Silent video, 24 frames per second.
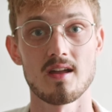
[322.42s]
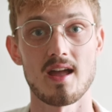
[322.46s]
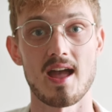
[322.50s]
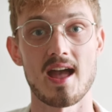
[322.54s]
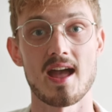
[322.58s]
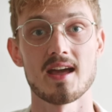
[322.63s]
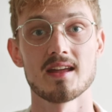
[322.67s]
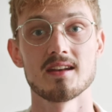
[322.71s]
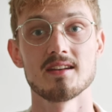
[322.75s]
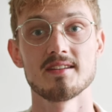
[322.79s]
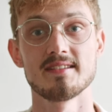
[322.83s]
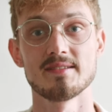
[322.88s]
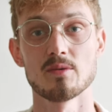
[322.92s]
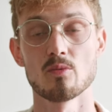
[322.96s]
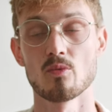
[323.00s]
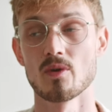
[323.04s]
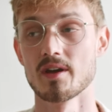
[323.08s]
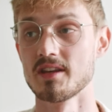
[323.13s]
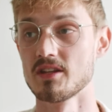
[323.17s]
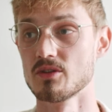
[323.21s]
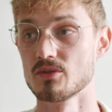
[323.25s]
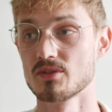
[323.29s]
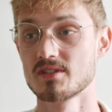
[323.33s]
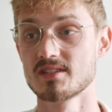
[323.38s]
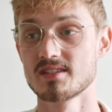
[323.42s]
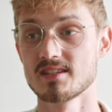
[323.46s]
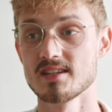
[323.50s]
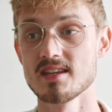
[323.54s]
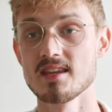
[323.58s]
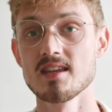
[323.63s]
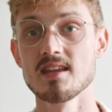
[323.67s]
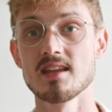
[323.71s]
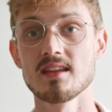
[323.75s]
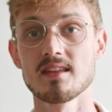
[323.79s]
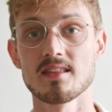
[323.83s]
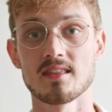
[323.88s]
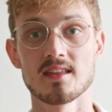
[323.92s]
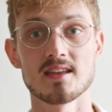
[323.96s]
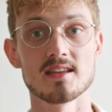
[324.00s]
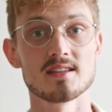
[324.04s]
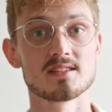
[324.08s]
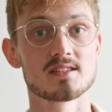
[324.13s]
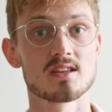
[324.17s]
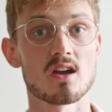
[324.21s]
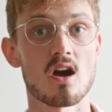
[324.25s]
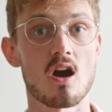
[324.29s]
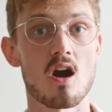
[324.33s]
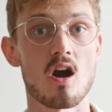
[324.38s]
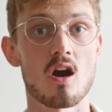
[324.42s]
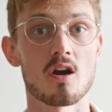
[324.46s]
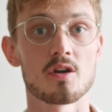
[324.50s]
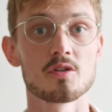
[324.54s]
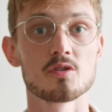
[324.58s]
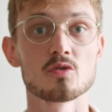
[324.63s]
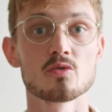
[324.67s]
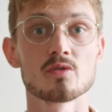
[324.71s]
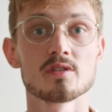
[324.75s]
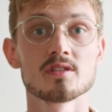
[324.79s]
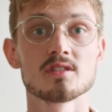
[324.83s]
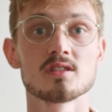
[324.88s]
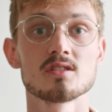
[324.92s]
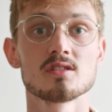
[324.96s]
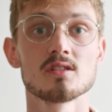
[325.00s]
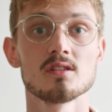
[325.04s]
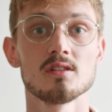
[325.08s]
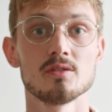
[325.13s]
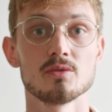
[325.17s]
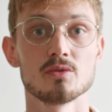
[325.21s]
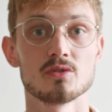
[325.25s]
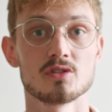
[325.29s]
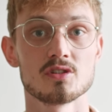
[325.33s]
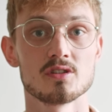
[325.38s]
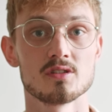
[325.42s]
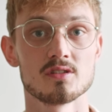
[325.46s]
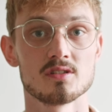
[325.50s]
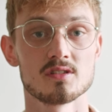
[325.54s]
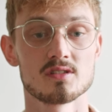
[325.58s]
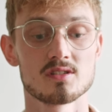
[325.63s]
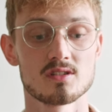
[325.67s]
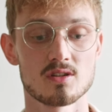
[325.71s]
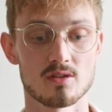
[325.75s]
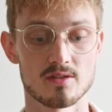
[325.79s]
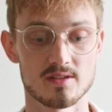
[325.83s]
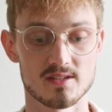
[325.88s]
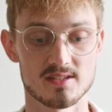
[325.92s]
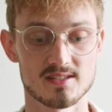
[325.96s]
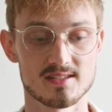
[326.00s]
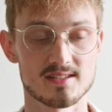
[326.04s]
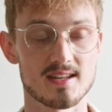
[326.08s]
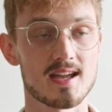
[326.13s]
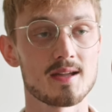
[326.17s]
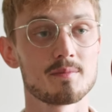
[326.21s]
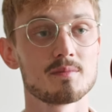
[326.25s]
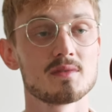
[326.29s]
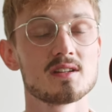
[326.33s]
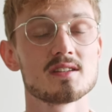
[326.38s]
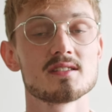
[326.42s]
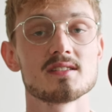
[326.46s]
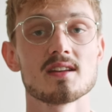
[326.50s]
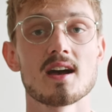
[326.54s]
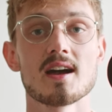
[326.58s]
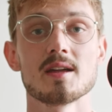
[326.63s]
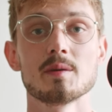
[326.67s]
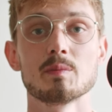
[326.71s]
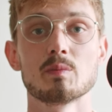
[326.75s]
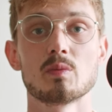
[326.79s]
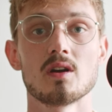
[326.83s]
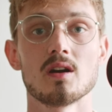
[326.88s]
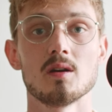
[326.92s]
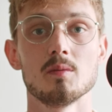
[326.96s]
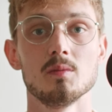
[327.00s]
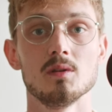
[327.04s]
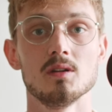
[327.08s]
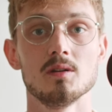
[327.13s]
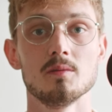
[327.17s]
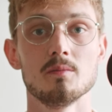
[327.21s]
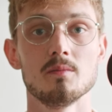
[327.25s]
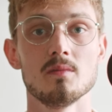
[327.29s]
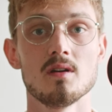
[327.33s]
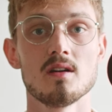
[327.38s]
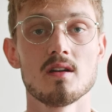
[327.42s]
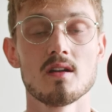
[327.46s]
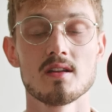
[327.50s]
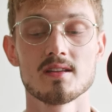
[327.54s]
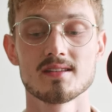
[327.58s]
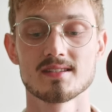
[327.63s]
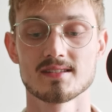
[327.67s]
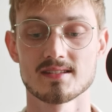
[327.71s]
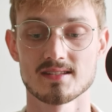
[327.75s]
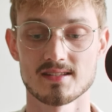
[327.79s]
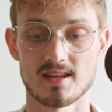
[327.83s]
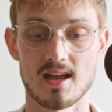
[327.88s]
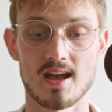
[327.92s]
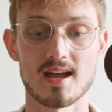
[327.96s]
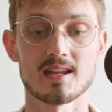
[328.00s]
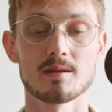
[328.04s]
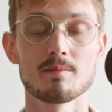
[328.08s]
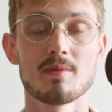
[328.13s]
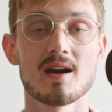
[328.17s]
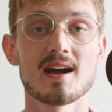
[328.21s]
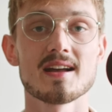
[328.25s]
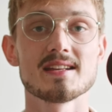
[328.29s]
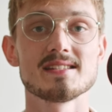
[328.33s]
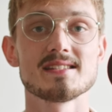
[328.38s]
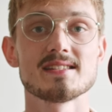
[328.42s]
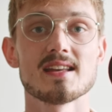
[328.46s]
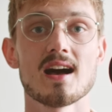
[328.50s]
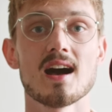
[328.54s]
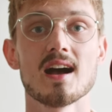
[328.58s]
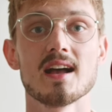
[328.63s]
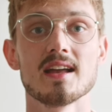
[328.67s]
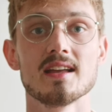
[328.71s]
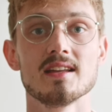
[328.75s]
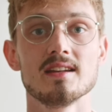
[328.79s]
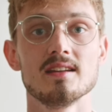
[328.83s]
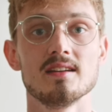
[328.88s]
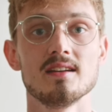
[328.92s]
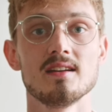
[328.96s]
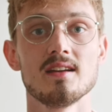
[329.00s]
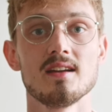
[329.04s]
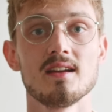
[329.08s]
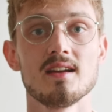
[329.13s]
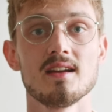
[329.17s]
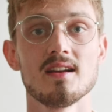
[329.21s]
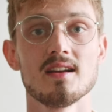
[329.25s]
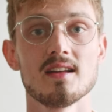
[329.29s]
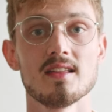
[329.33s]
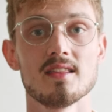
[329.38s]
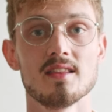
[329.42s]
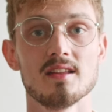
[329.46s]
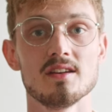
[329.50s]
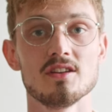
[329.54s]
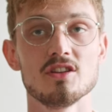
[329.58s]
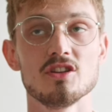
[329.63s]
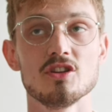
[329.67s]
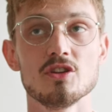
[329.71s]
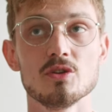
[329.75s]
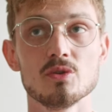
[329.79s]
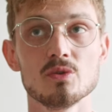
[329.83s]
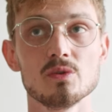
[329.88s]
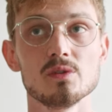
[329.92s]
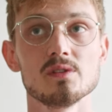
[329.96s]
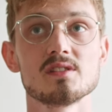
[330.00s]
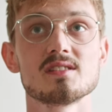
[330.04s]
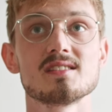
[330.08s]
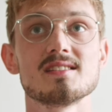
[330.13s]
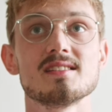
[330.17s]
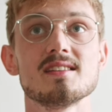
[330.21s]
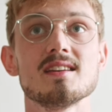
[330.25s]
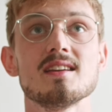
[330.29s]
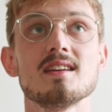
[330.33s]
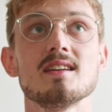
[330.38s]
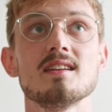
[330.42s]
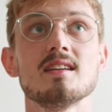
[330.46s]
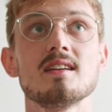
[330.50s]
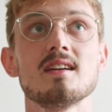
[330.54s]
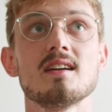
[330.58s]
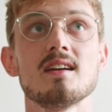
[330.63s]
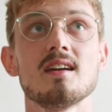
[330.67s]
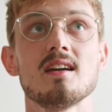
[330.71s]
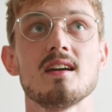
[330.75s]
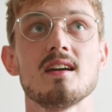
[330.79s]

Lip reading: And when you see these 100 solutions to the same design problem side by side, then you'll see